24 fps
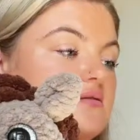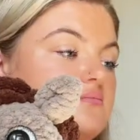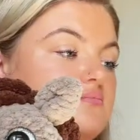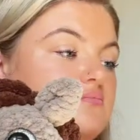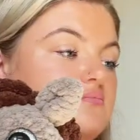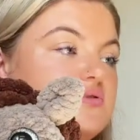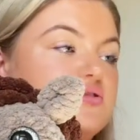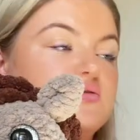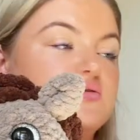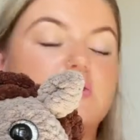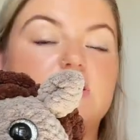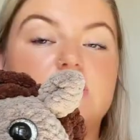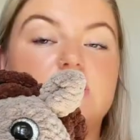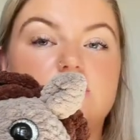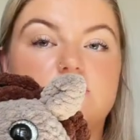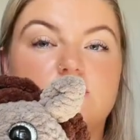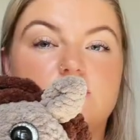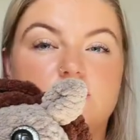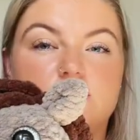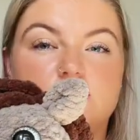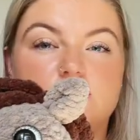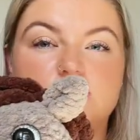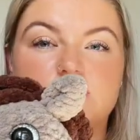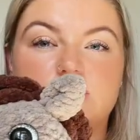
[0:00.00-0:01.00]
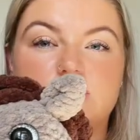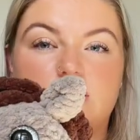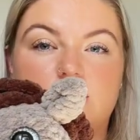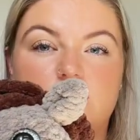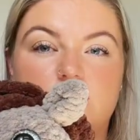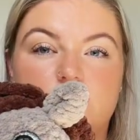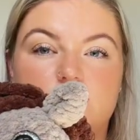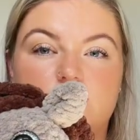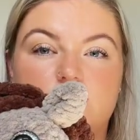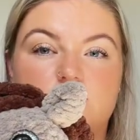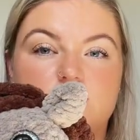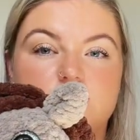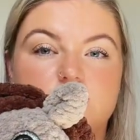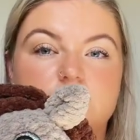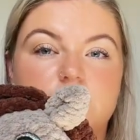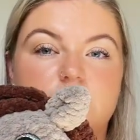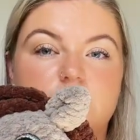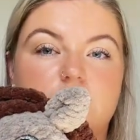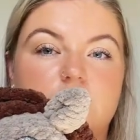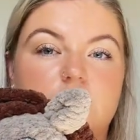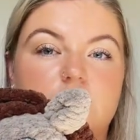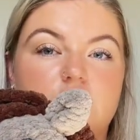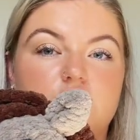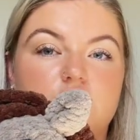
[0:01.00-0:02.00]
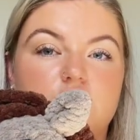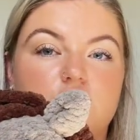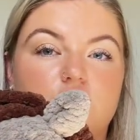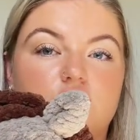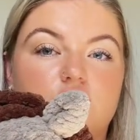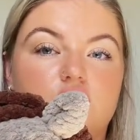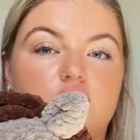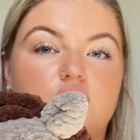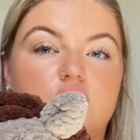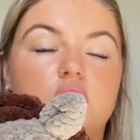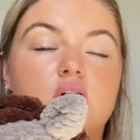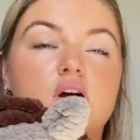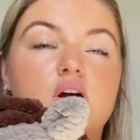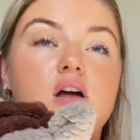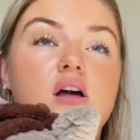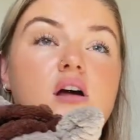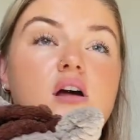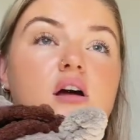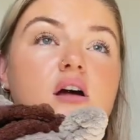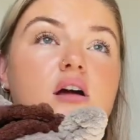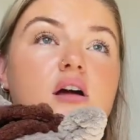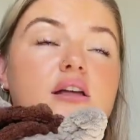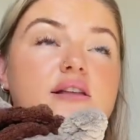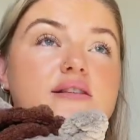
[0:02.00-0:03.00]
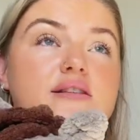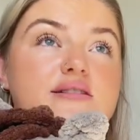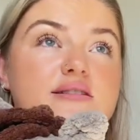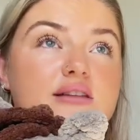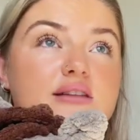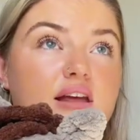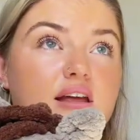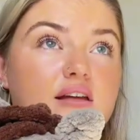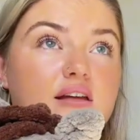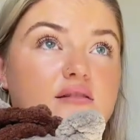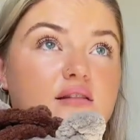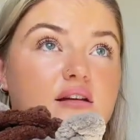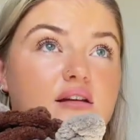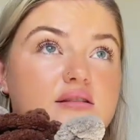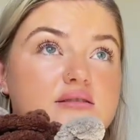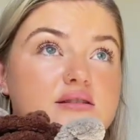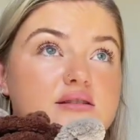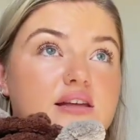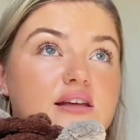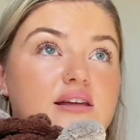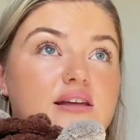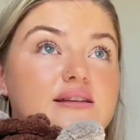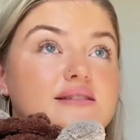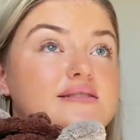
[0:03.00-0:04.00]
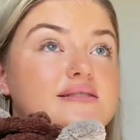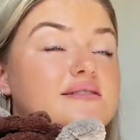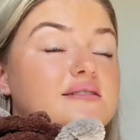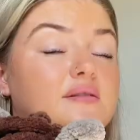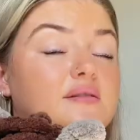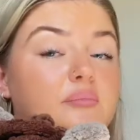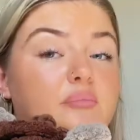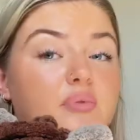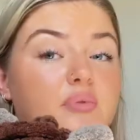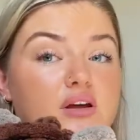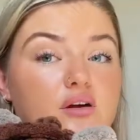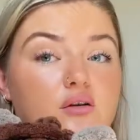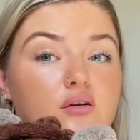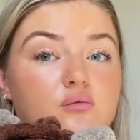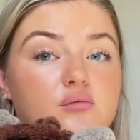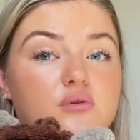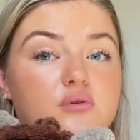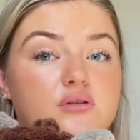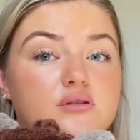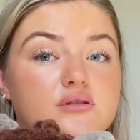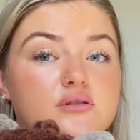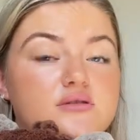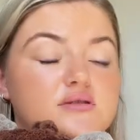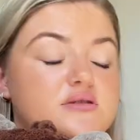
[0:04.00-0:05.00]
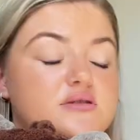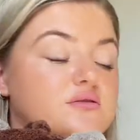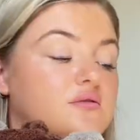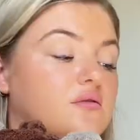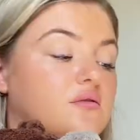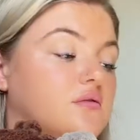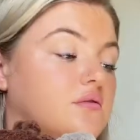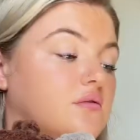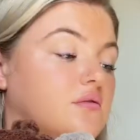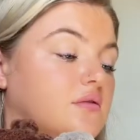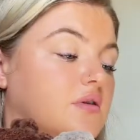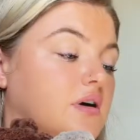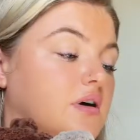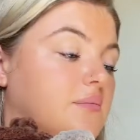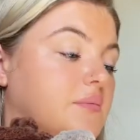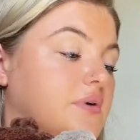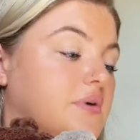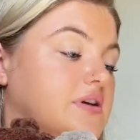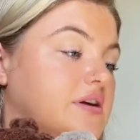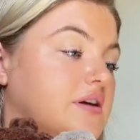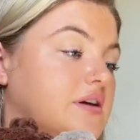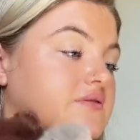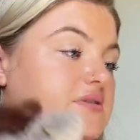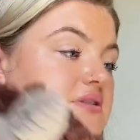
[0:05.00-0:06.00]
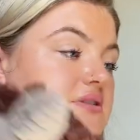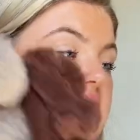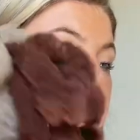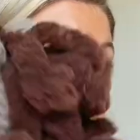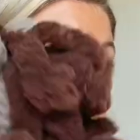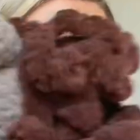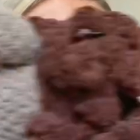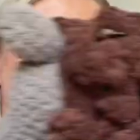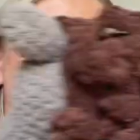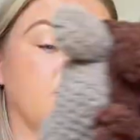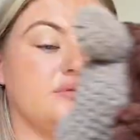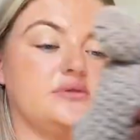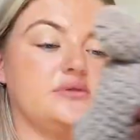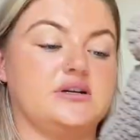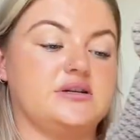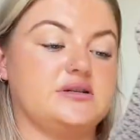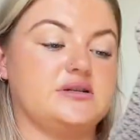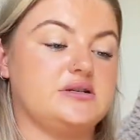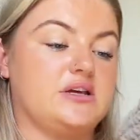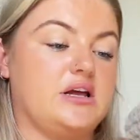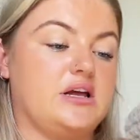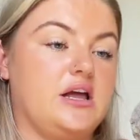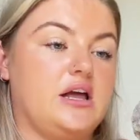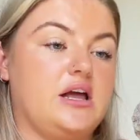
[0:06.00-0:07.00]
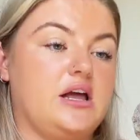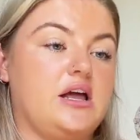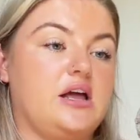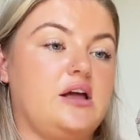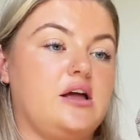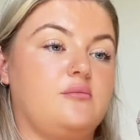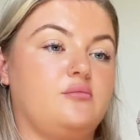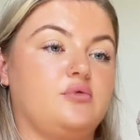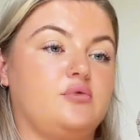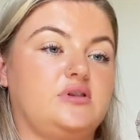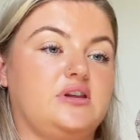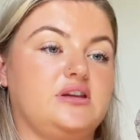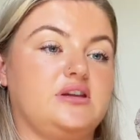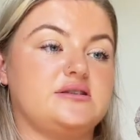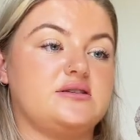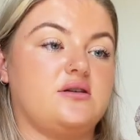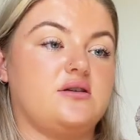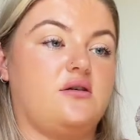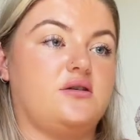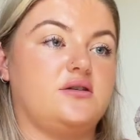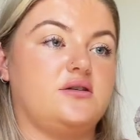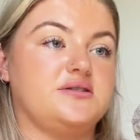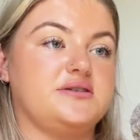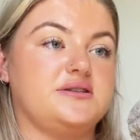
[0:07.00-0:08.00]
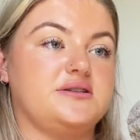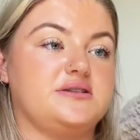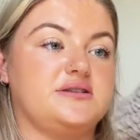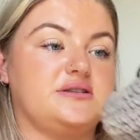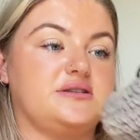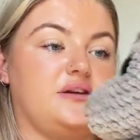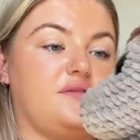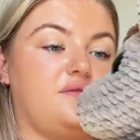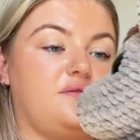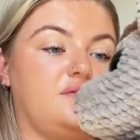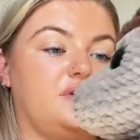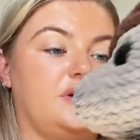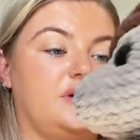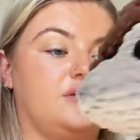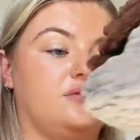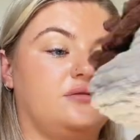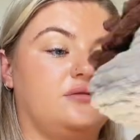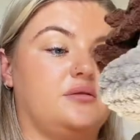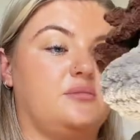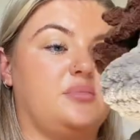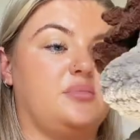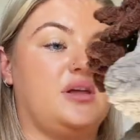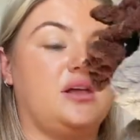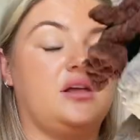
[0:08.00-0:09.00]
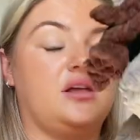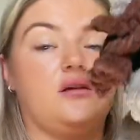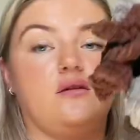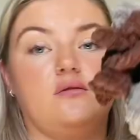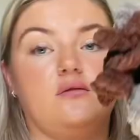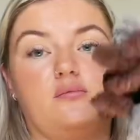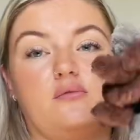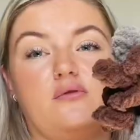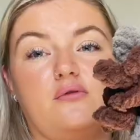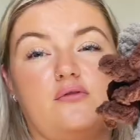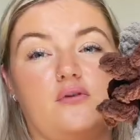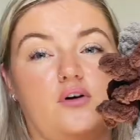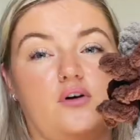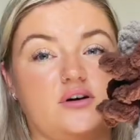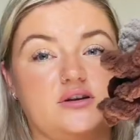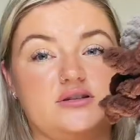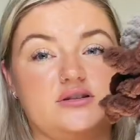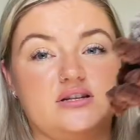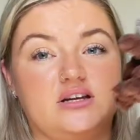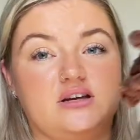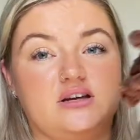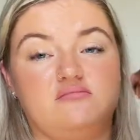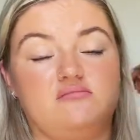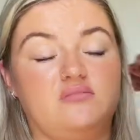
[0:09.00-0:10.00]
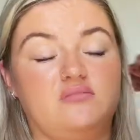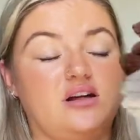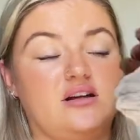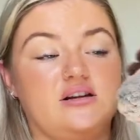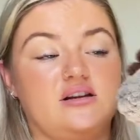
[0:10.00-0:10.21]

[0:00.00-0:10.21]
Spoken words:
between 30 and 35 euro. In saying that, he is the bigger one, so I might have to think about that. But this horse is definitely going to be 40 at